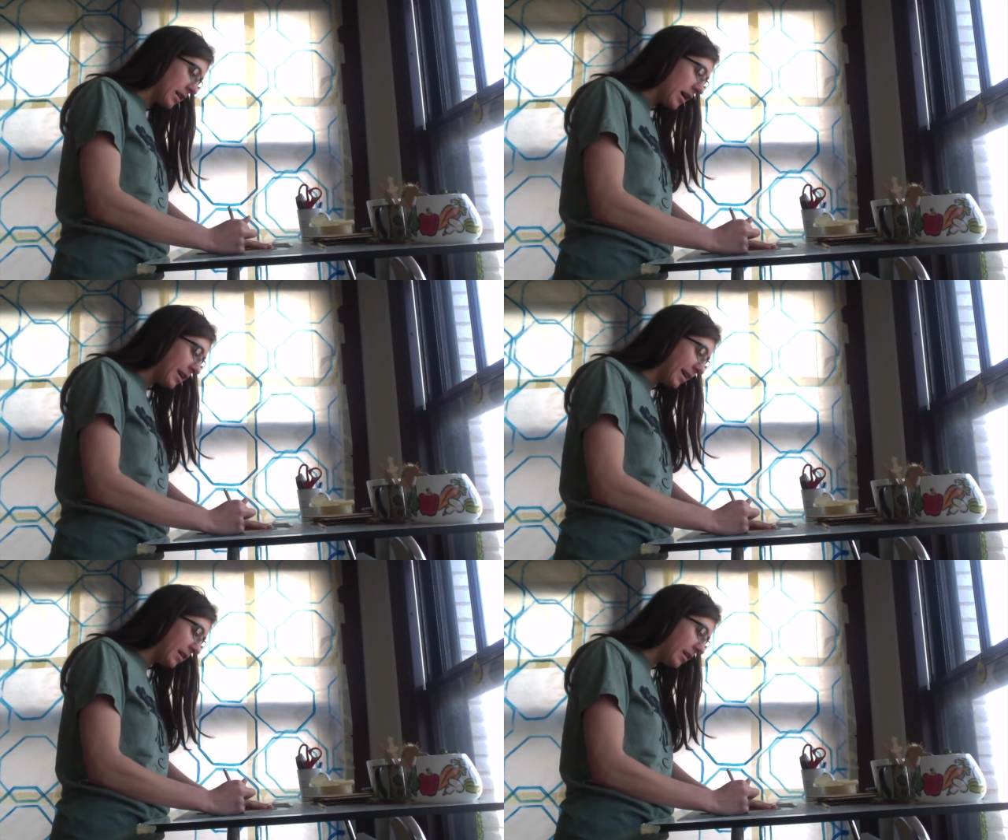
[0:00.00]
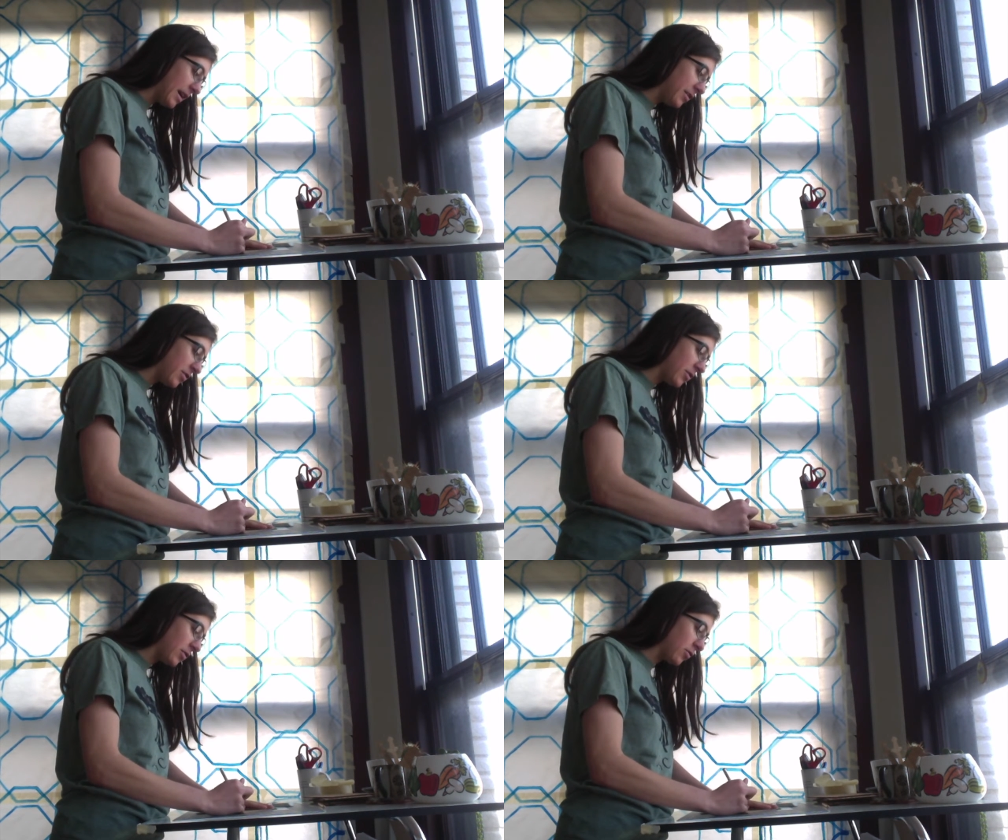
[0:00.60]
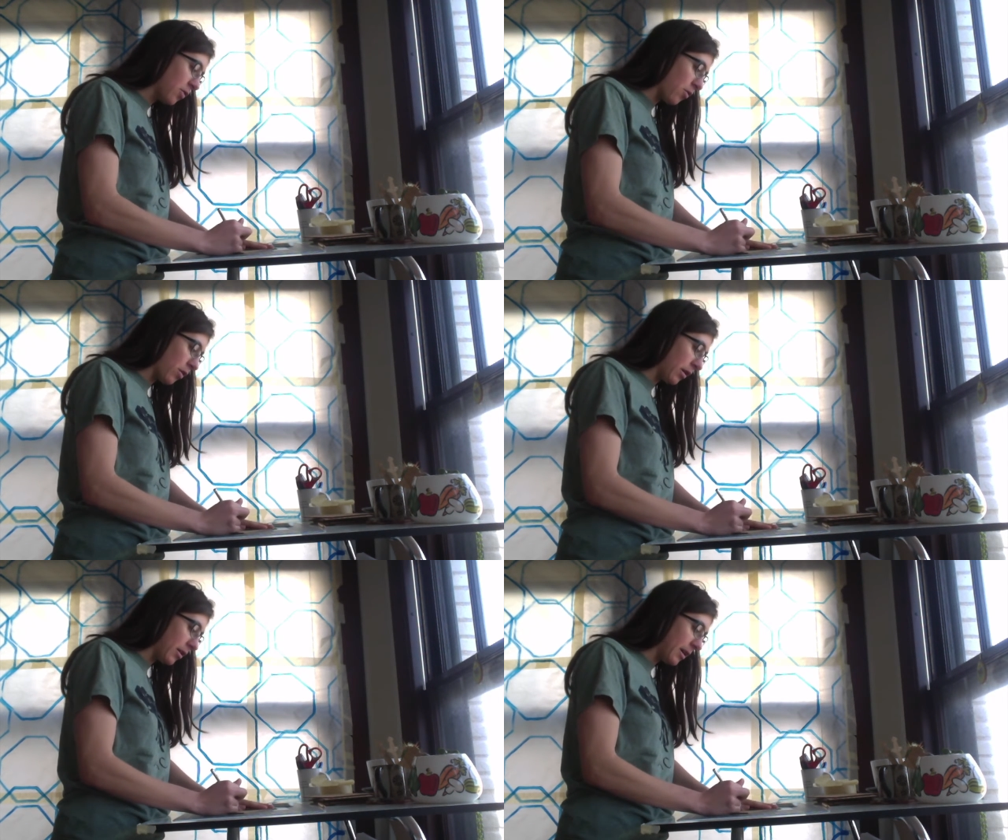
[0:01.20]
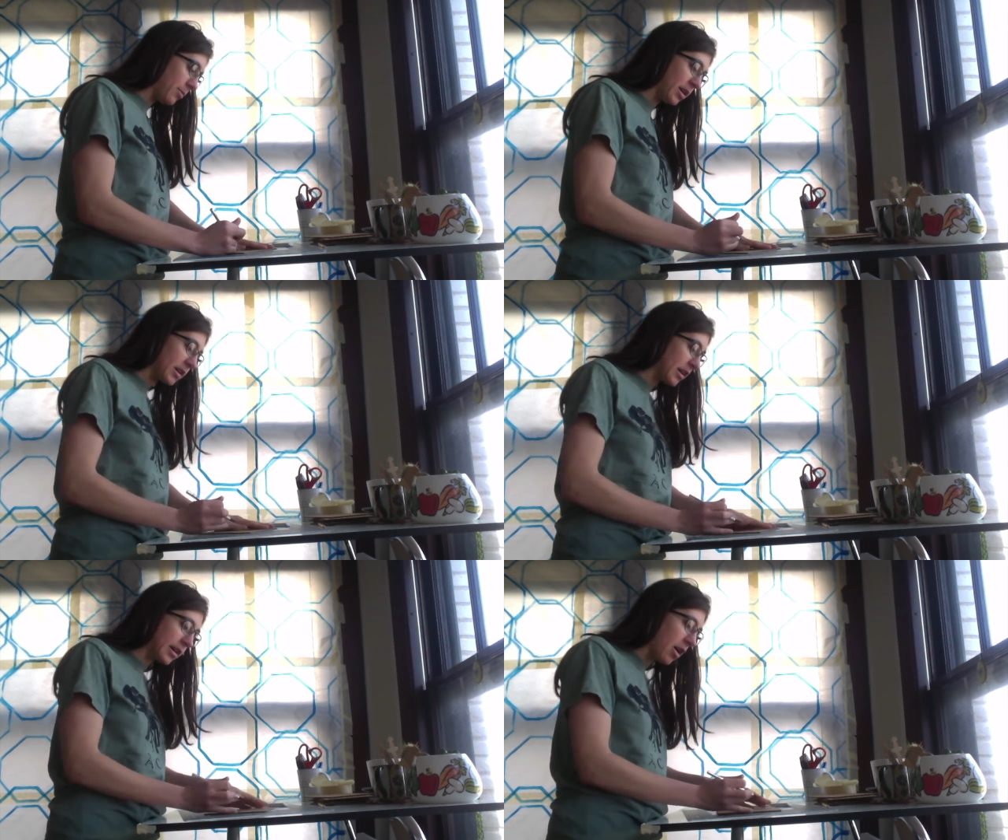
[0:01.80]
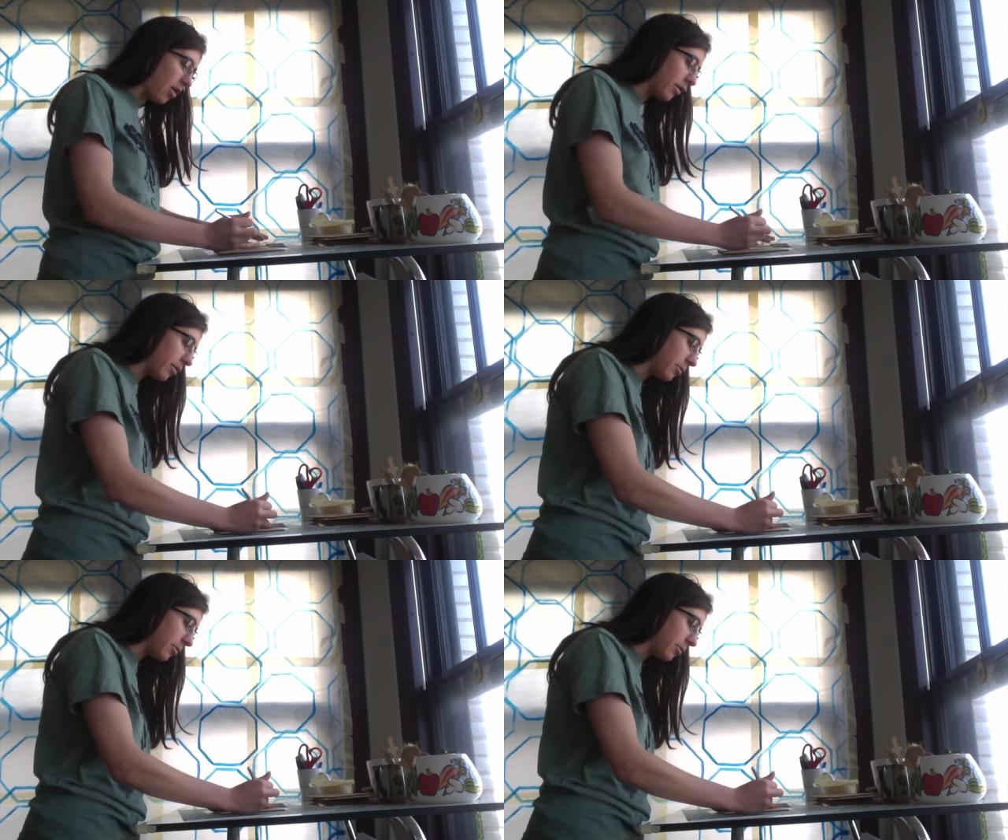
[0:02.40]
cut in and score. I'm not cutting all the